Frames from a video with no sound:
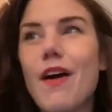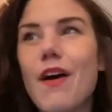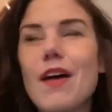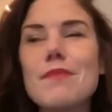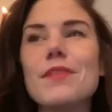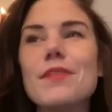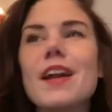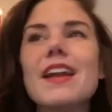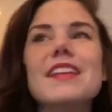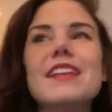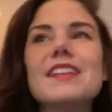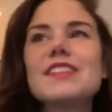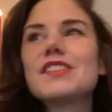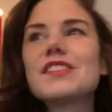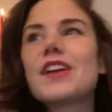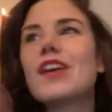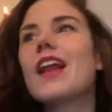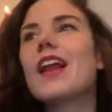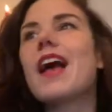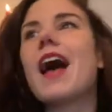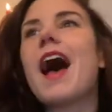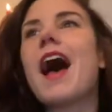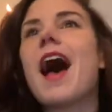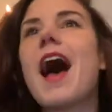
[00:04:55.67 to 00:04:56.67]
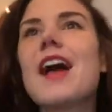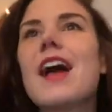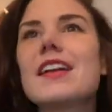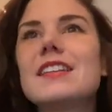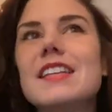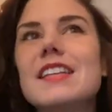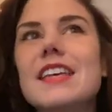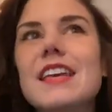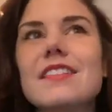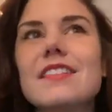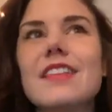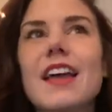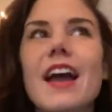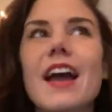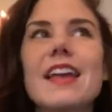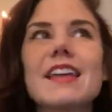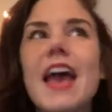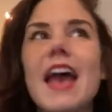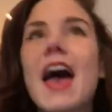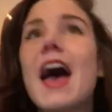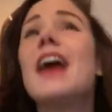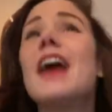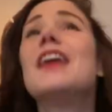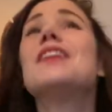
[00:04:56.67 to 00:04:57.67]
I'm ready to start acting like I
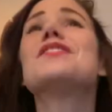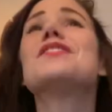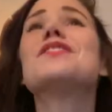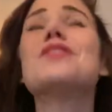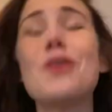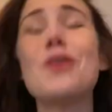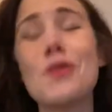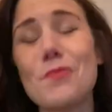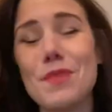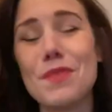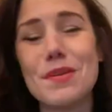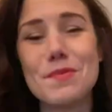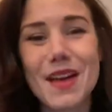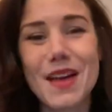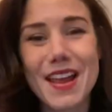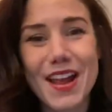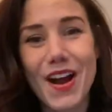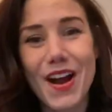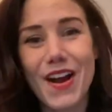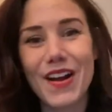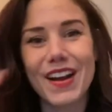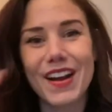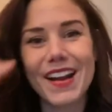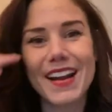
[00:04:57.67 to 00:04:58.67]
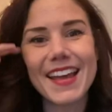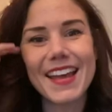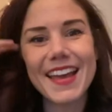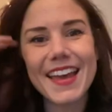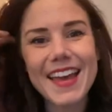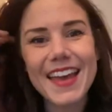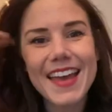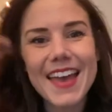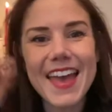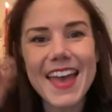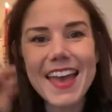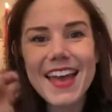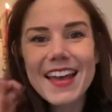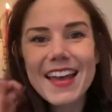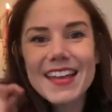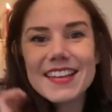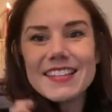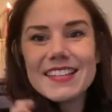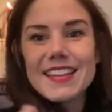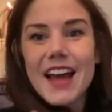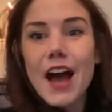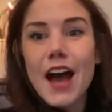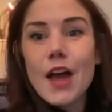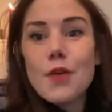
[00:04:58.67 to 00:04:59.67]
can open my heart,
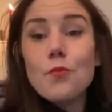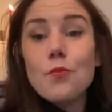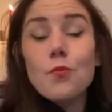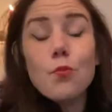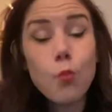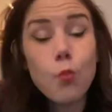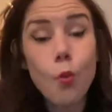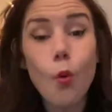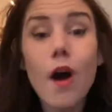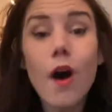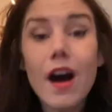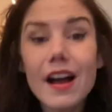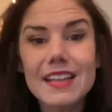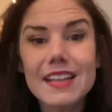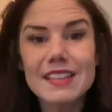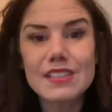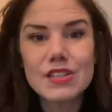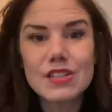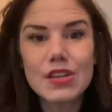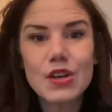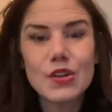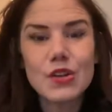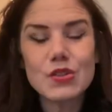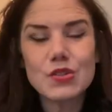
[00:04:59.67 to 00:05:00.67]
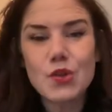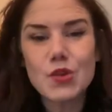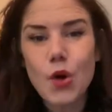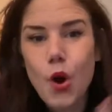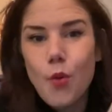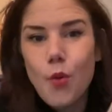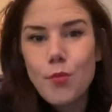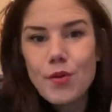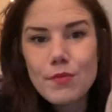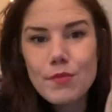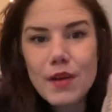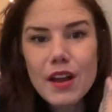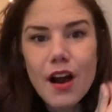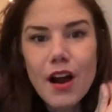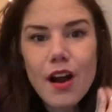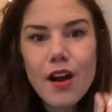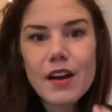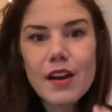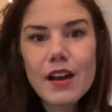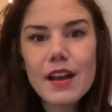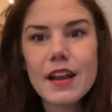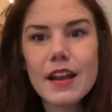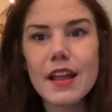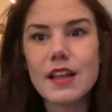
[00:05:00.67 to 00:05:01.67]
and I want to open my
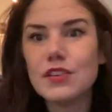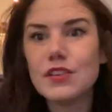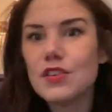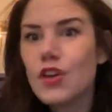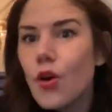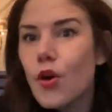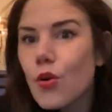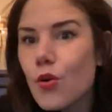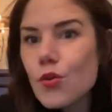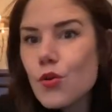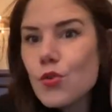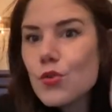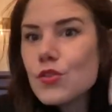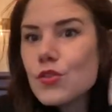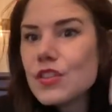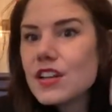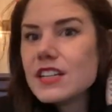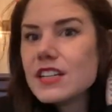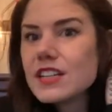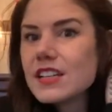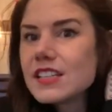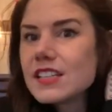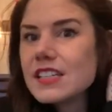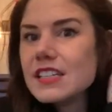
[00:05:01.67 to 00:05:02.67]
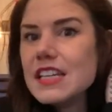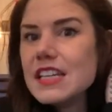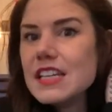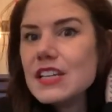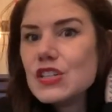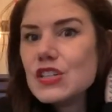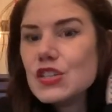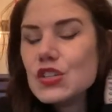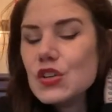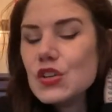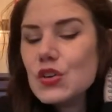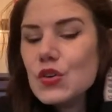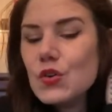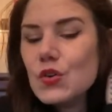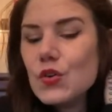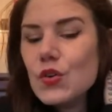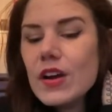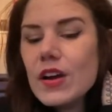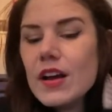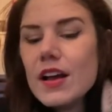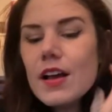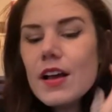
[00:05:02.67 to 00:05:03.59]
heart, and I know that it doesn't need to